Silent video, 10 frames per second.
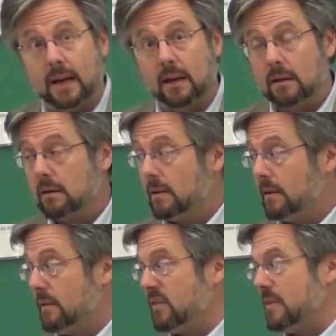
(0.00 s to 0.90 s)
bank
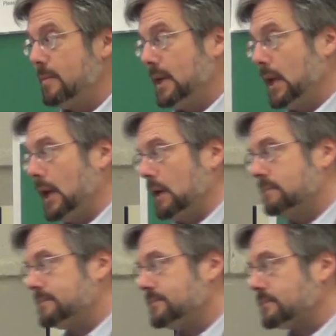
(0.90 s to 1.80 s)
from the beginning.
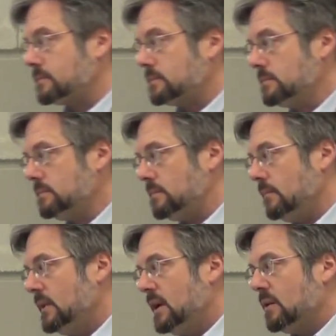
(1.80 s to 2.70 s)

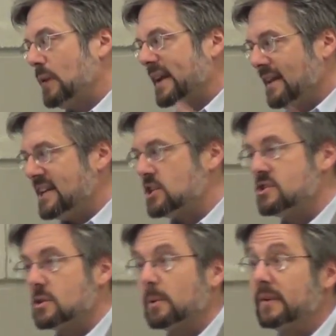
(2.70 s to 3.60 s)
Regulation
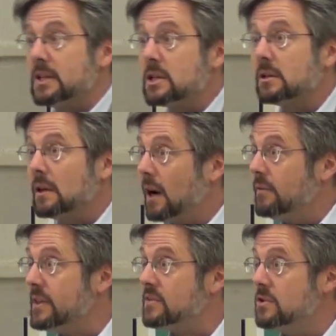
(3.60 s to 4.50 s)
supervision
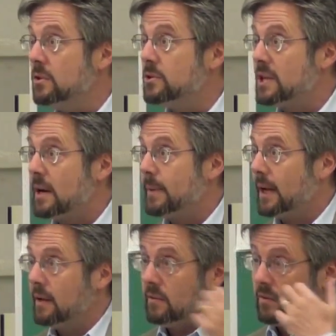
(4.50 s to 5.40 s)
of this new shadow
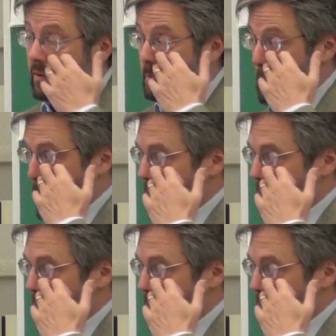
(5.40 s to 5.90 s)
banking system,